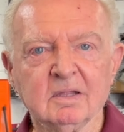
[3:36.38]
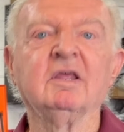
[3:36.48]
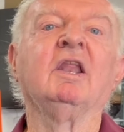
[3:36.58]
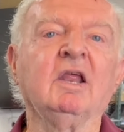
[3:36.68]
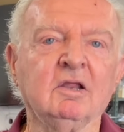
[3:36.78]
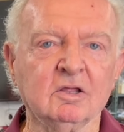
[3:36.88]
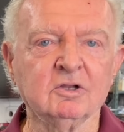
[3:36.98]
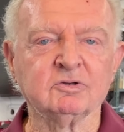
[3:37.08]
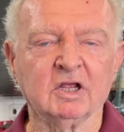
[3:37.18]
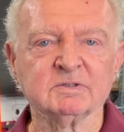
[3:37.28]
than any
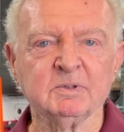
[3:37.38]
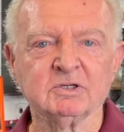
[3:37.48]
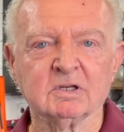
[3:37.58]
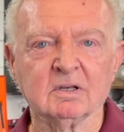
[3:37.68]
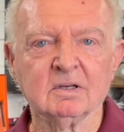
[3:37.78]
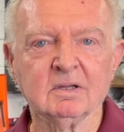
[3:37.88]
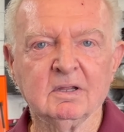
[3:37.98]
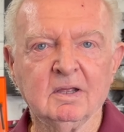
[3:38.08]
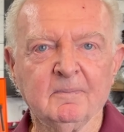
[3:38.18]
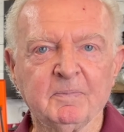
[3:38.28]
other transmission
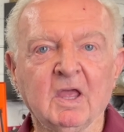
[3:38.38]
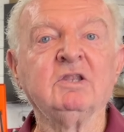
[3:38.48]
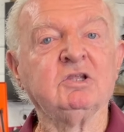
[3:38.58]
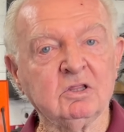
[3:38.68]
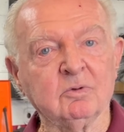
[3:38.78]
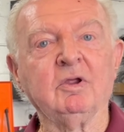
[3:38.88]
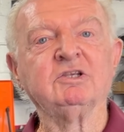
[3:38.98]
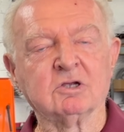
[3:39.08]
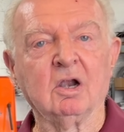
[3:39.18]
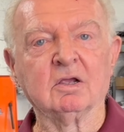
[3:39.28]
until the
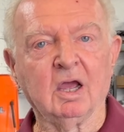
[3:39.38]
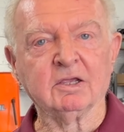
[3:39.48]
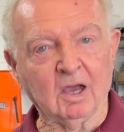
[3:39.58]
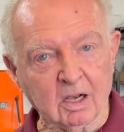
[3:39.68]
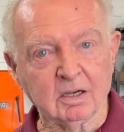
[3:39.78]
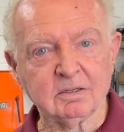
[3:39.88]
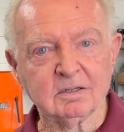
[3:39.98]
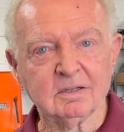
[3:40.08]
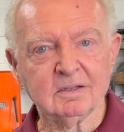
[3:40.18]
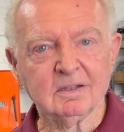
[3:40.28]
race car guy got it.
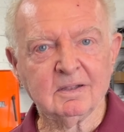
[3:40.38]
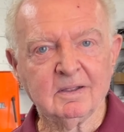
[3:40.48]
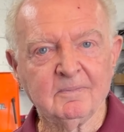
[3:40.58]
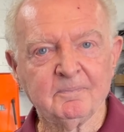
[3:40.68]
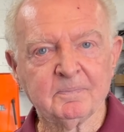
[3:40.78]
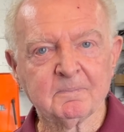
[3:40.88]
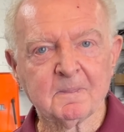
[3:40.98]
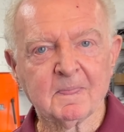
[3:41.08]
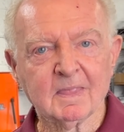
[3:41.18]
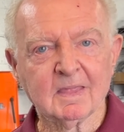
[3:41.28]
Well, what were they
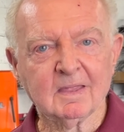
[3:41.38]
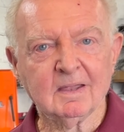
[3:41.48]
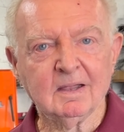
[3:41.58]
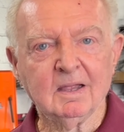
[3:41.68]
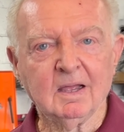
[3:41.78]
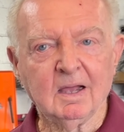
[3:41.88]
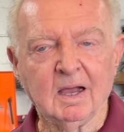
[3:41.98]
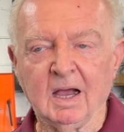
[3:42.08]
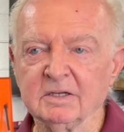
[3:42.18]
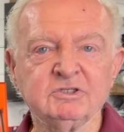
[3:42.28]
doing wrong?
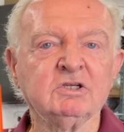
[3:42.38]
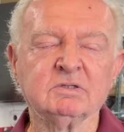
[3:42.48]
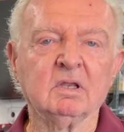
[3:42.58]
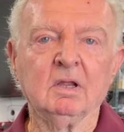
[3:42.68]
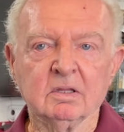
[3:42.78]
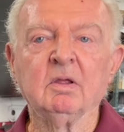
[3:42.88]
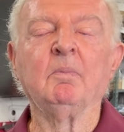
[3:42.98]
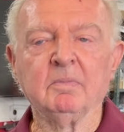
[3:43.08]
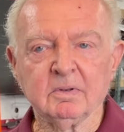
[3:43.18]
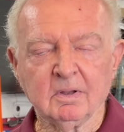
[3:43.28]
Uh, just the,
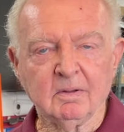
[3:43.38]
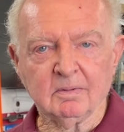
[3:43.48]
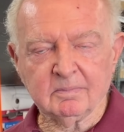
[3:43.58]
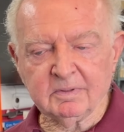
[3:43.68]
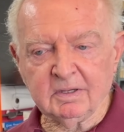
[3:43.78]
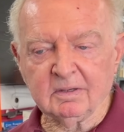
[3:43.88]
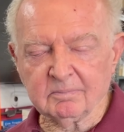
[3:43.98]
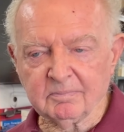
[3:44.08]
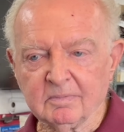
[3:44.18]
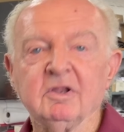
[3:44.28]
the, the
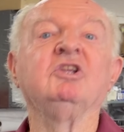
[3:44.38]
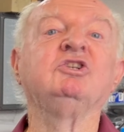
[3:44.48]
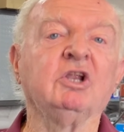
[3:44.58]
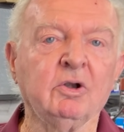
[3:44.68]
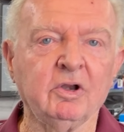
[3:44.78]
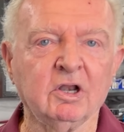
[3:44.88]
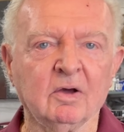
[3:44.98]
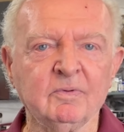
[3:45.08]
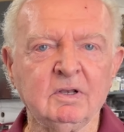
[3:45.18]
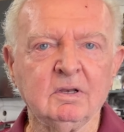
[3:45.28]
engineering
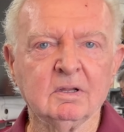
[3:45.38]
of it,